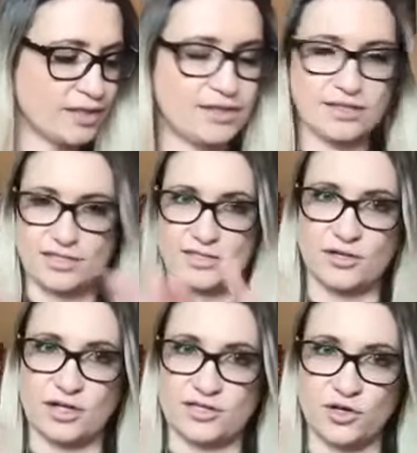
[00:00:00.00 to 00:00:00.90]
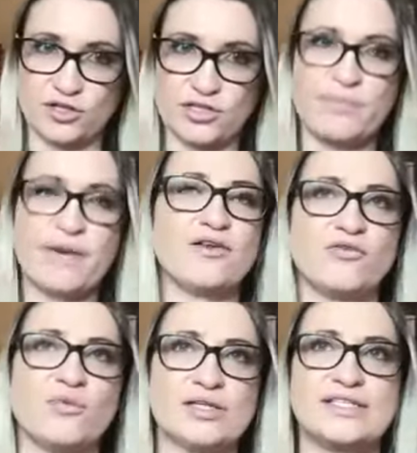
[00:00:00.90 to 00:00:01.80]
this is going to depend
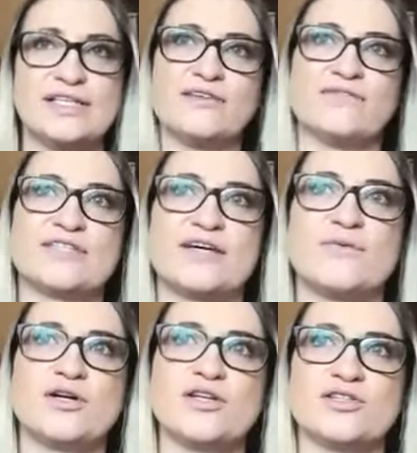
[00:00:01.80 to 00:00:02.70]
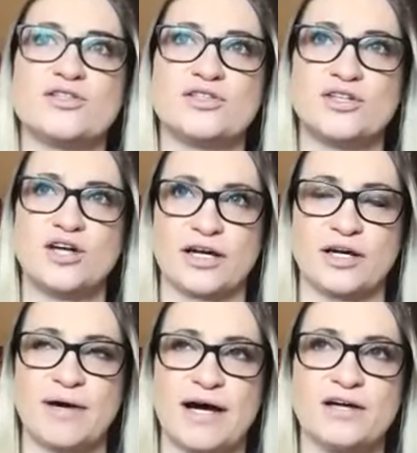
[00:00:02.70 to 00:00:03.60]
on what T lymphocyte we're talking
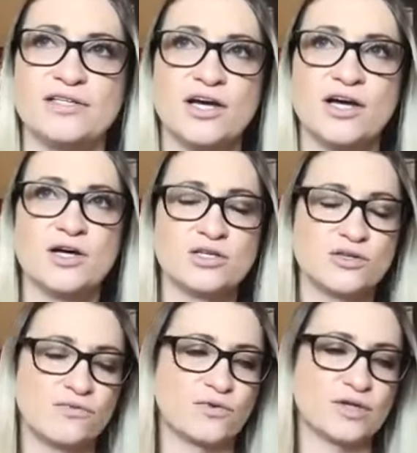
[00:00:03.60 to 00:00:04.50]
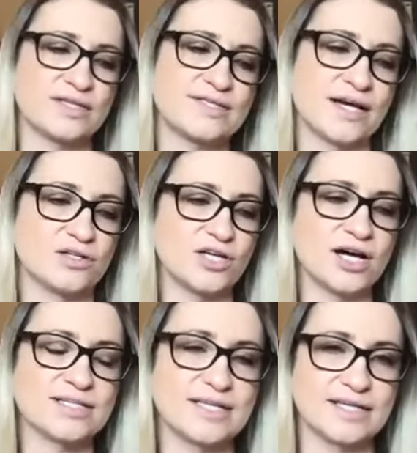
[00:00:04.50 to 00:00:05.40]
about. So for the
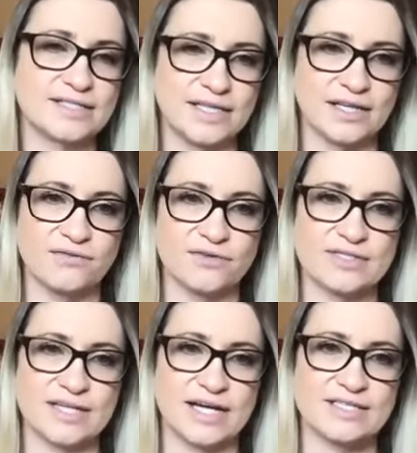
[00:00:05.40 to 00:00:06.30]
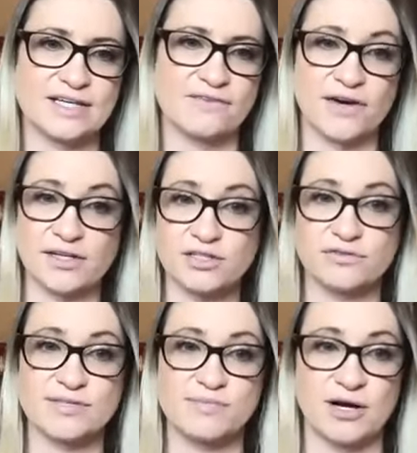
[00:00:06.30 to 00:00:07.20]
cytotoxic T lymphocytes, effector
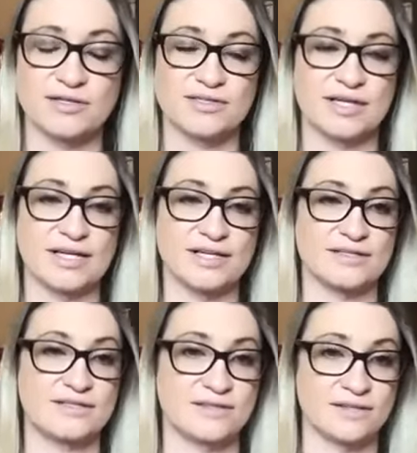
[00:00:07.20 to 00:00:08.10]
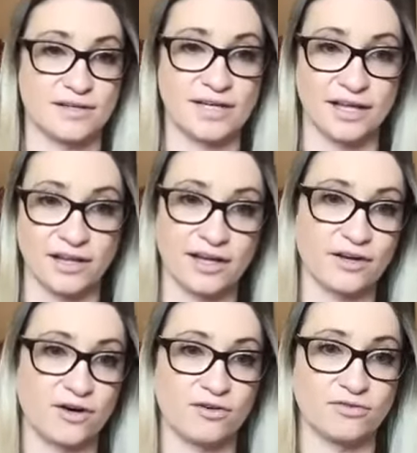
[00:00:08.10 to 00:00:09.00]
response is killing
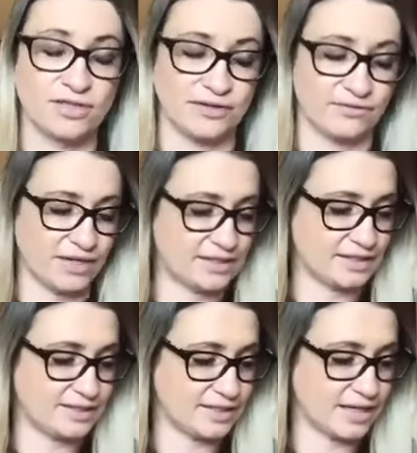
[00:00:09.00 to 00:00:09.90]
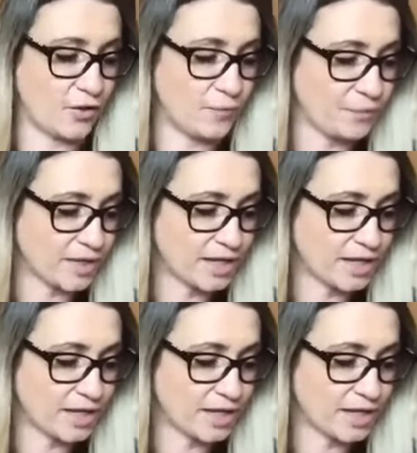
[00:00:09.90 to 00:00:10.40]
of the infected cell.